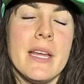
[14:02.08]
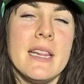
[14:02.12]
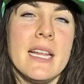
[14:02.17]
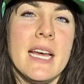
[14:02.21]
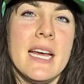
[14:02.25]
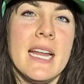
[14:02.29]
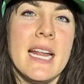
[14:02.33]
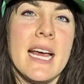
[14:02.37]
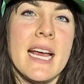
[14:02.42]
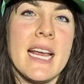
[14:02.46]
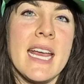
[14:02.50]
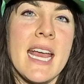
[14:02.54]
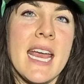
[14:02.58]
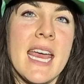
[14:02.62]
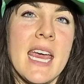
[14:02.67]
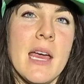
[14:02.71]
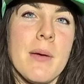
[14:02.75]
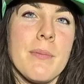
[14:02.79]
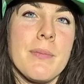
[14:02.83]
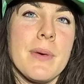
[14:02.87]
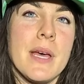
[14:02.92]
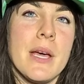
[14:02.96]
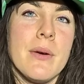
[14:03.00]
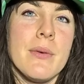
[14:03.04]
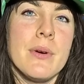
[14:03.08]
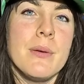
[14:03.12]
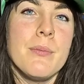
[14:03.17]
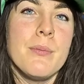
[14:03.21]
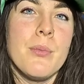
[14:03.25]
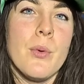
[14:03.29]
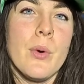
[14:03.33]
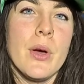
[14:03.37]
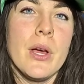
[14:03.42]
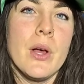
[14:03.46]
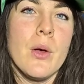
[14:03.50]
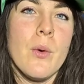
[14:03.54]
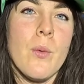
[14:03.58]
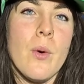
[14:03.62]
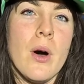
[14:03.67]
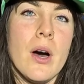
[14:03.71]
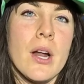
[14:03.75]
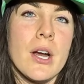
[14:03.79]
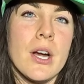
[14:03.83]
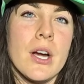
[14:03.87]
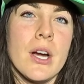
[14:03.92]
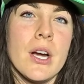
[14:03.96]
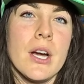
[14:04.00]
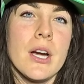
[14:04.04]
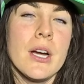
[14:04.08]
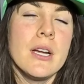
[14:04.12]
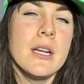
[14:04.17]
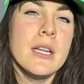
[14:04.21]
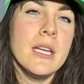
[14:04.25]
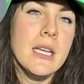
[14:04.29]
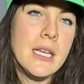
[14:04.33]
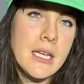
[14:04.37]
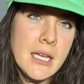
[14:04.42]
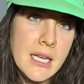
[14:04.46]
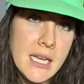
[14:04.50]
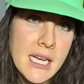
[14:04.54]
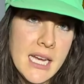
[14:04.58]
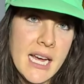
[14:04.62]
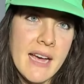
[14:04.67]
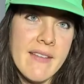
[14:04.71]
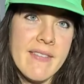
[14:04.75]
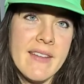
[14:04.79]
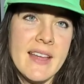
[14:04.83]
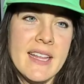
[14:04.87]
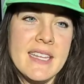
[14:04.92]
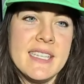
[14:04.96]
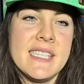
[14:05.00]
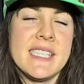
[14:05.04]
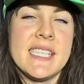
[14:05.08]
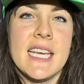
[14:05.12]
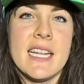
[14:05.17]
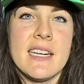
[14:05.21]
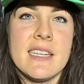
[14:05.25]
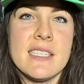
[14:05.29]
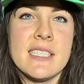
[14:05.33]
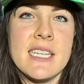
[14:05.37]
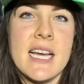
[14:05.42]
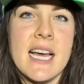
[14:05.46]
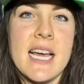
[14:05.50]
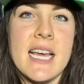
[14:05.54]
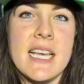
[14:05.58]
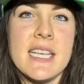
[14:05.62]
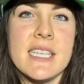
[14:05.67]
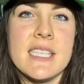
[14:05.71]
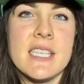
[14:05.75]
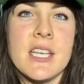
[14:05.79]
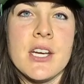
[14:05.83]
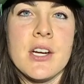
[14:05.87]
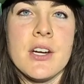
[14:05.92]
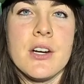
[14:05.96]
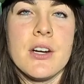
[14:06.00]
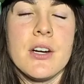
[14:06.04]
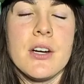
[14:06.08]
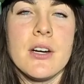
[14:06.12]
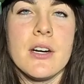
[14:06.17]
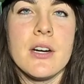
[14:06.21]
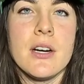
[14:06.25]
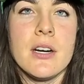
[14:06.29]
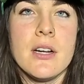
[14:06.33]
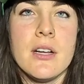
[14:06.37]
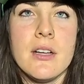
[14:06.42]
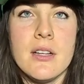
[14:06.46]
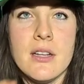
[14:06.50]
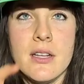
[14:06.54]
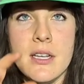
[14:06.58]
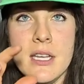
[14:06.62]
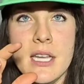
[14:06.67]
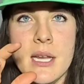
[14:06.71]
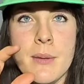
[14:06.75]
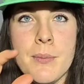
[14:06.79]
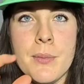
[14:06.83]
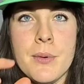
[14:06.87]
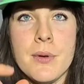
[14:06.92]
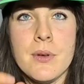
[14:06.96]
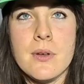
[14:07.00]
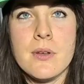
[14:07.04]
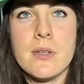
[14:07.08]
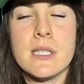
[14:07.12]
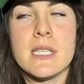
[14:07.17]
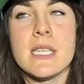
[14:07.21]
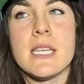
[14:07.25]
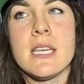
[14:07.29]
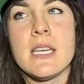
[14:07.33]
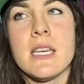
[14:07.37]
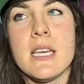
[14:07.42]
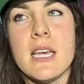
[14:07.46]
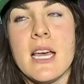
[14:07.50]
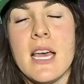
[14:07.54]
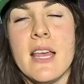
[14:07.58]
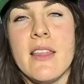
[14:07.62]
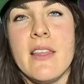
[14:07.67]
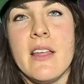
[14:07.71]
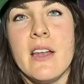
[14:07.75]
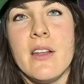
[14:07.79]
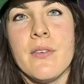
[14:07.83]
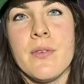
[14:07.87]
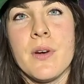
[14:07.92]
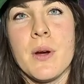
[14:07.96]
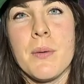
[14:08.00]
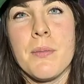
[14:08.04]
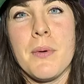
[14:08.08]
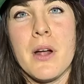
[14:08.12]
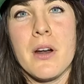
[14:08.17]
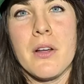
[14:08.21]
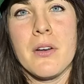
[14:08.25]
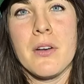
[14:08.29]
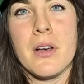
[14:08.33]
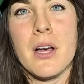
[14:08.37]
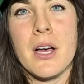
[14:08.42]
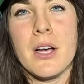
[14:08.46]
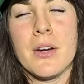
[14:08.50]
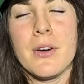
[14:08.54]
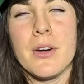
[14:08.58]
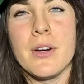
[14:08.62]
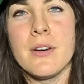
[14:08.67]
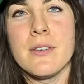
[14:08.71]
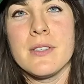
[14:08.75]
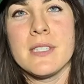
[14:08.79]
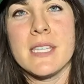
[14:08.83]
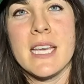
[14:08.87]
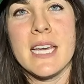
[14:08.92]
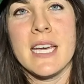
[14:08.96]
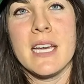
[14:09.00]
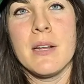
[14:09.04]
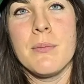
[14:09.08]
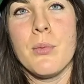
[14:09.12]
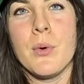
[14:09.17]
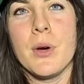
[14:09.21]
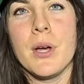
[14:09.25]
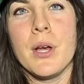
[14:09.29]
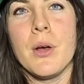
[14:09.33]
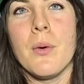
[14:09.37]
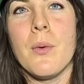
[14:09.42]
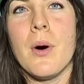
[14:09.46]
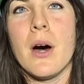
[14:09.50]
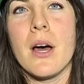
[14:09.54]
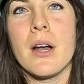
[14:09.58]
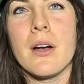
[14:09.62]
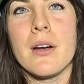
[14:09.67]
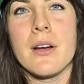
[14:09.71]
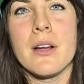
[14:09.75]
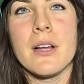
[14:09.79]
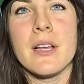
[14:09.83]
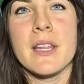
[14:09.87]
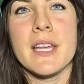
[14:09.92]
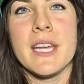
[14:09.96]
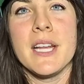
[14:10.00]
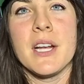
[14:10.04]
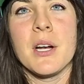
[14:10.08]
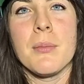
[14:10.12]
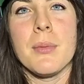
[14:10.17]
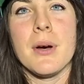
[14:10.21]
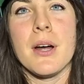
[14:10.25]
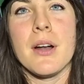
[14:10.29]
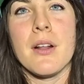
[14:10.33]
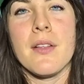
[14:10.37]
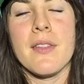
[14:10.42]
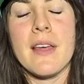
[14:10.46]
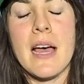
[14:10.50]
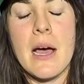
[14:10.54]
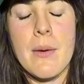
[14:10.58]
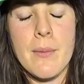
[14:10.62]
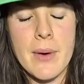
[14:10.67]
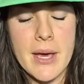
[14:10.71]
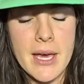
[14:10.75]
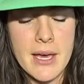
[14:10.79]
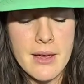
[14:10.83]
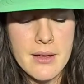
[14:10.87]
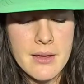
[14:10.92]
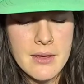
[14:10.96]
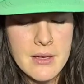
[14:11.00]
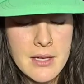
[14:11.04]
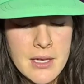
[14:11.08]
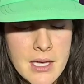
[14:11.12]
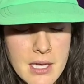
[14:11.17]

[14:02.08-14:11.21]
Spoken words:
And then at camp, I would boil water and then sanitize her nipples. And then if her bottle got gross, I could boil water and clean her bottle that way.